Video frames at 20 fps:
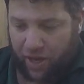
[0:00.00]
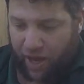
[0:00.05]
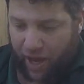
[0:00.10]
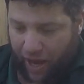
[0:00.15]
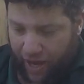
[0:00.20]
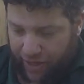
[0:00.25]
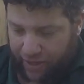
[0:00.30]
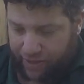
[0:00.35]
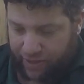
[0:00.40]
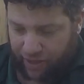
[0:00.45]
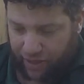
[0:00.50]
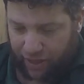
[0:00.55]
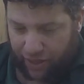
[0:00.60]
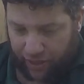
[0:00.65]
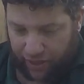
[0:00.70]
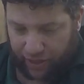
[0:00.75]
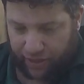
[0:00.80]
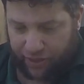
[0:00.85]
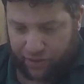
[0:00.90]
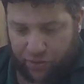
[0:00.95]
and
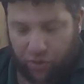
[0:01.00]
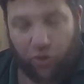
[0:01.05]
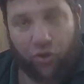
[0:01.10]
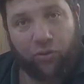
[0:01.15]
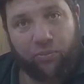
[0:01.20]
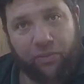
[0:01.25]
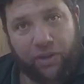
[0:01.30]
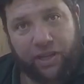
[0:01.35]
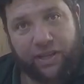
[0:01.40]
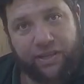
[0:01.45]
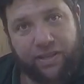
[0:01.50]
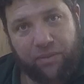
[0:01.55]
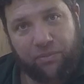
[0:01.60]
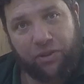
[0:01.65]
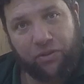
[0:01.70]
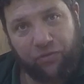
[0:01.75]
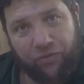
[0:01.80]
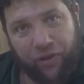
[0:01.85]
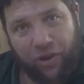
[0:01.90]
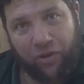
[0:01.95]
he taught me
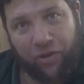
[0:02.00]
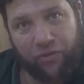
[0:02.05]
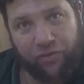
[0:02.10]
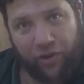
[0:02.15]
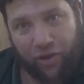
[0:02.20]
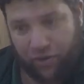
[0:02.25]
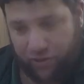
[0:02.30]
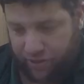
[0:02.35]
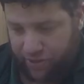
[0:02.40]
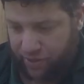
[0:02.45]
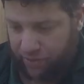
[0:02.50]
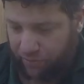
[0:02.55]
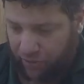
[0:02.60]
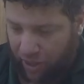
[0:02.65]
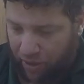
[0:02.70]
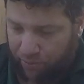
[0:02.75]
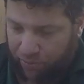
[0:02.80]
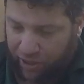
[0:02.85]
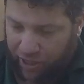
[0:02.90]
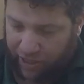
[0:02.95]
something very, very
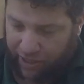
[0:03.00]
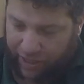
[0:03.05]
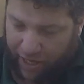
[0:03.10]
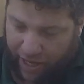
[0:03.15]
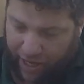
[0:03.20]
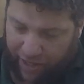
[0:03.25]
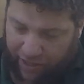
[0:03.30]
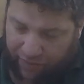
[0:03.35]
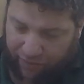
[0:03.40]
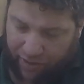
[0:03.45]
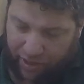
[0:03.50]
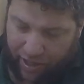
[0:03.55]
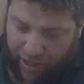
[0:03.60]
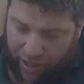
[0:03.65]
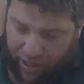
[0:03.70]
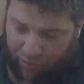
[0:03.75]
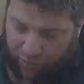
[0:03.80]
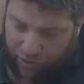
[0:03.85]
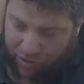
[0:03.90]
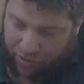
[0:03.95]
similar. But again,
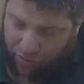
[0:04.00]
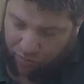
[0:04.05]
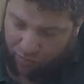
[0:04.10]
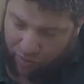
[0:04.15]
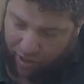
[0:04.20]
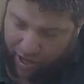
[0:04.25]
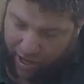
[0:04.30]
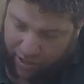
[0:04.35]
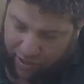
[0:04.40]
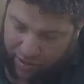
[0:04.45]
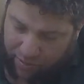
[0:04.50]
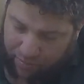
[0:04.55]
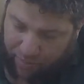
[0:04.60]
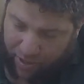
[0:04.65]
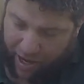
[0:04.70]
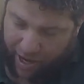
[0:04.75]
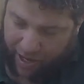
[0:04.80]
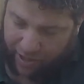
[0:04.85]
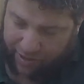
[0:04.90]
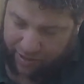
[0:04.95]
it was around
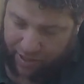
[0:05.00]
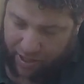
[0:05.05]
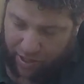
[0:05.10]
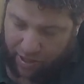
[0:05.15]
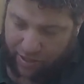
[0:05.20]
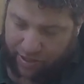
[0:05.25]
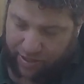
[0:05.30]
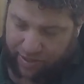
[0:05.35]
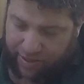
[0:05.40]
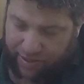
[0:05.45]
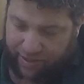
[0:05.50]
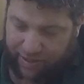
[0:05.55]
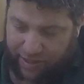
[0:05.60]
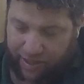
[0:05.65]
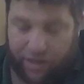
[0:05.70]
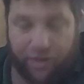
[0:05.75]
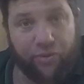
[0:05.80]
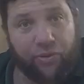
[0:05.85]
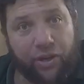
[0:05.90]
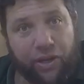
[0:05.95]
about
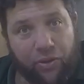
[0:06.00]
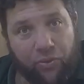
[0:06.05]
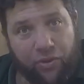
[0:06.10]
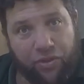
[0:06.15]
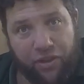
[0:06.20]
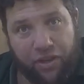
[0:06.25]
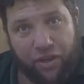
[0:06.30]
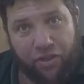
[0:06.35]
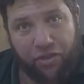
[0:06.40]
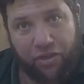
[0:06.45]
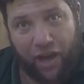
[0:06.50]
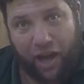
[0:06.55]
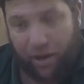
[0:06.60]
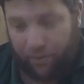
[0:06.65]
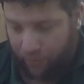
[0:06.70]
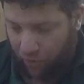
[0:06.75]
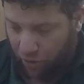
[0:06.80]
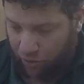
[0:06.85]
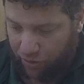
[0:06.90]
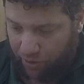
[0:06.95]
steering with your
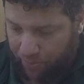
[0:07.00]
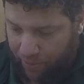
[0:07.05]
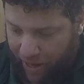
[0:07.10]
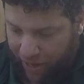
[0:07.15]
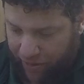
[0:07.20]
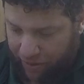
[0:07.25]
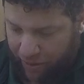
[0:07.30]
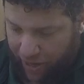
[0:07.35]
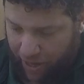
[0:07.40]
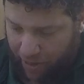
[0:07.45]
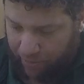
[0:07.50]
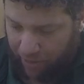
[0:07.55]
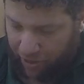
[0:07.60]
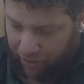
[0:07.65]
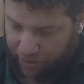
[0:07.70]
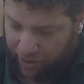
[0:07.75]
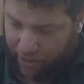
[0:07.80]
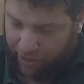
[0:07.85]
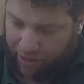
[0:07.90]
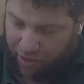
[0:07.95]
thumb on the back of the hammer.
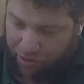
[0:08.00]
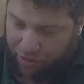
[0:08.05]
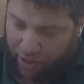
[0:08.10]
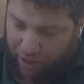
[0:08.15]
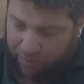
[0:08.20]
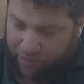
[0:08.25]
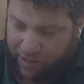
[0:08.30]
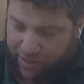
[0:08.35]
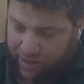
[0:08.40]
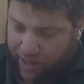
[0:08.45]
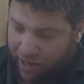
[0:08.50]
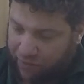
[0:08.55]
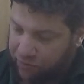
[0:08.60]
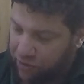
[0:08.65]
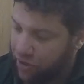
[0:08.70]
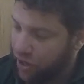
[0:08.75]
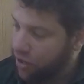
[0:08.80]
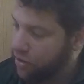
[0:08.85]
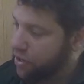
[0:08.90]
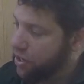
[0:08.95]
Now, your thumb doesn't have to
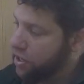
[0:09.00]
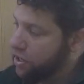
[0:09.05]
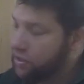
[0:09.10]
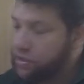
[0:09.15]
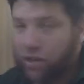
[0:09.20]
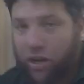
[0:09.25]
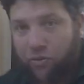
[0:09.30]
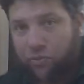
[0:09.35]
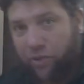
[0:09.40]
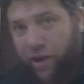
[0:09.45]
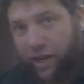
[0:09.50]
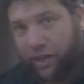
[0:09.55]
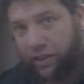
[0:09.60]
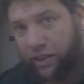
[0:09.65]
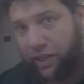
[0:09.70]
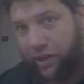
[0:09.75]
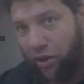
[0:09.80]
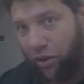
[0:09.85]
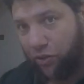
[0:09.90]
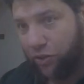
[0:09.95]
go
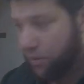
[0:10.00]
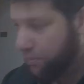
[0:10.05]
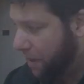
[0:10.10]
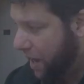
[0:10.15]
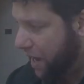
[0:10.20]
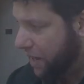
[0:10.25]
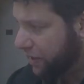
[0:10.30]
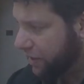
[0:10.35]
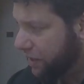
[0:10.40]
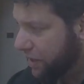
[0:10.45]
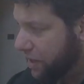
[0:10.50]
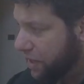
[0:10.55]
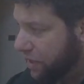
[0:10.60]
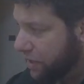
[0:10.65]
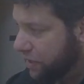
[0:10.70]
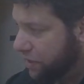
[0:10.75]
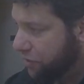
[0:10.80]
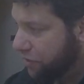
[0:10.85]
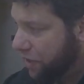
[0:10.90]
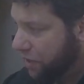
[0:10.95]
directly on the back.
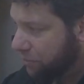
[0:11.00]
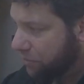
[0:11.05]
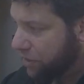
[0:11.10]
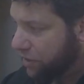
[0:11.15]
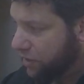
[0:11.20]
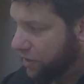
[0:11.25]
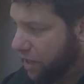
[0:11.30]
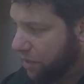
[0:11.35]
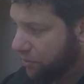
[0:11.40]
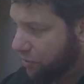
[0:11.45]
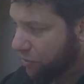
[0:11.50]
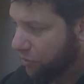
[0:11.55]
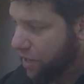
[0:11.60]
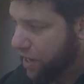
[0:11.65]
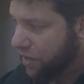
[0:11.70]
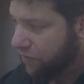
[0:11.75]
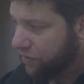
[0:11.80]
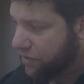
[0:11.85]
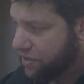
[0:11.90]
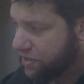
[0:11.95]
Your thumb can come
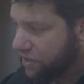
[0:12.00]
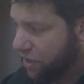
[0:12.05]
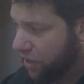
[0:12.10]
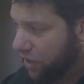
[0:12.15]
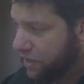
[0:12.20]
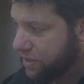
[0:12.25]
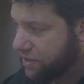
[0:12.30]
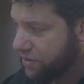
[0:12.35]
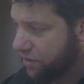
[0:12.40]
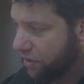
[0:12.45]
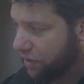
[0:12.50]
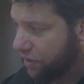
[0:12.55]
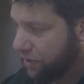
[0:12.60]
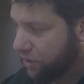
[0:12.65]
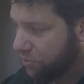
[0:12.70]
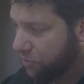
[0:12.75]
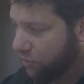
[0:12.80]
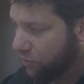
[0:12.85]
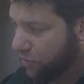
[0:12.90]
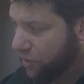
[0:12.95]
around the side slightly,
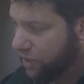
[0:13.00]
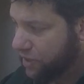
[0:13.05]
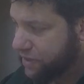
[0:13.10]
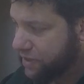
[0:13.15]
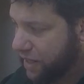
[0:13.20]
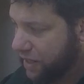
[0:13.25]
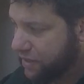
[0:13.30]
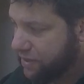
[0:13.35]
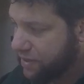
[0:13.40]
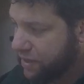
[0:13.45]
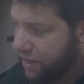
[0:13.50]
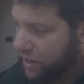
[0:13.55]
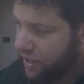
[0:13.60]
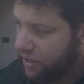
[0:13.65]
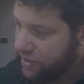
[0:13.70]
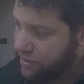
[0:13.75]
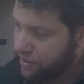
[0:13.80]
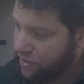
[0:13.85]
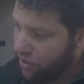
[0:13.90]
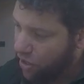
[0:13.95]
but what it does
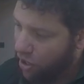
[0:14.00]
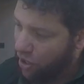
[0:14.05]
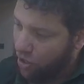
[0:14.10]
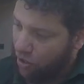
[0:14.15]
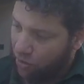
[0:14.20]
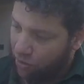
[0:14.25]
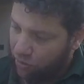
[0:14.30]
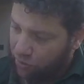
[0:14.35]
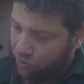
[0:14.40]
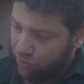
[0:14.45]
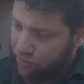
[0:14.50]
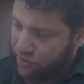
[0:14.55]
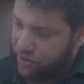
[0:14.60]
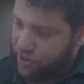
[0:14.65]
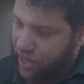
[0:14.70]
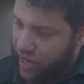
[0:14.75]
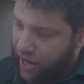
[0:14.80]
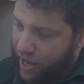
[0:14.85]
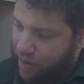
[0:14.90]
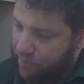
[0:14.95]
is it holds
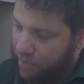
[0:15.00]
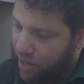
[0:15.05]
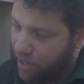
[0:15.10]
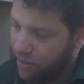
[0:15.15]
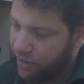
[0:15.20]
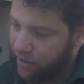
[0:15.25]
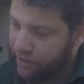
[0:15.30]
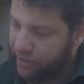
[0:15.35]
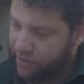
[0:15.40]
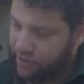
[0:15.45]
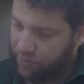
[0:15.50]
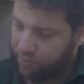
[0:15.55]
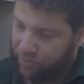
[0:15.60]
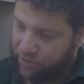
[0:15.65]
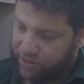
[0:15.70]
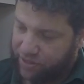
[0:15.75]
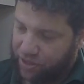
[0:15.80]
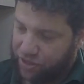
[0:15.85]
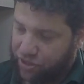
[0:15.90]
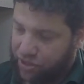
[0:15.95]
the hammer into
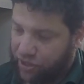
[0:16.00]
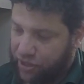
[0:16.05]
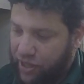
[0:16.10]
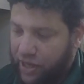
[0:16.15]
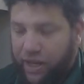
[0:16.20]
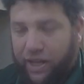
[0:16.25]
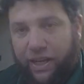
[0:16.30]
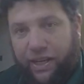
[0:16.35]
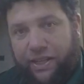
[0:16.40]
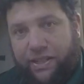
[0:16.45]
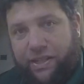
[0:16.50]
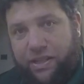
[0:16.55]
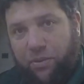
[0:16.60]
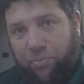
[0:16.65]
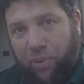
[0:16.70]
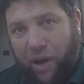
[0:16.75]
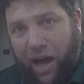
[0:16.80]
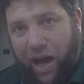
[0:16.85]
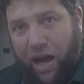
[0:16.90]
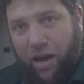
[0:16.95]
position into the
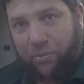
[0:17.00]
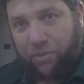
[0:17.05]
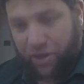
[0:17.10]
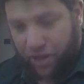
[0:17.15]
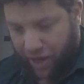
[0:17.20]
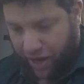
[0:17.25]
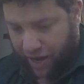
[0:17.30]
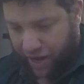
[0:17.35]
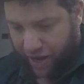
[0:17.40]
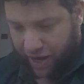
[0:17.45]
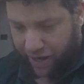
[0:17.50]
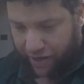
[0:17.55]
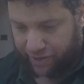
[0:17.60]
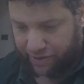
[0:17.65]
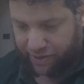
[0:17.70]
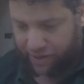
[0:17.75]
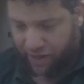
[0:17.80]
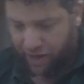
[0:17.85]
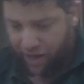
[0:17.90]
palm of the hand.